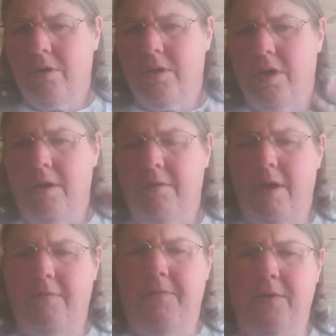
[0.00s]

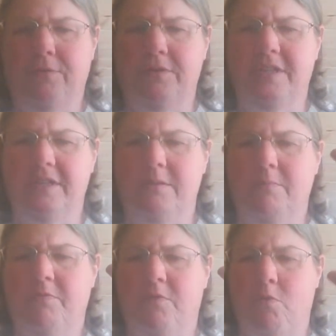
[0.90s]
a filter
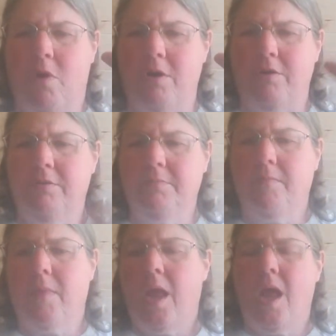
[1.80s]
system for water.
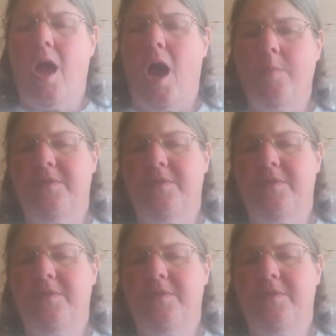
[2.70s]
I'm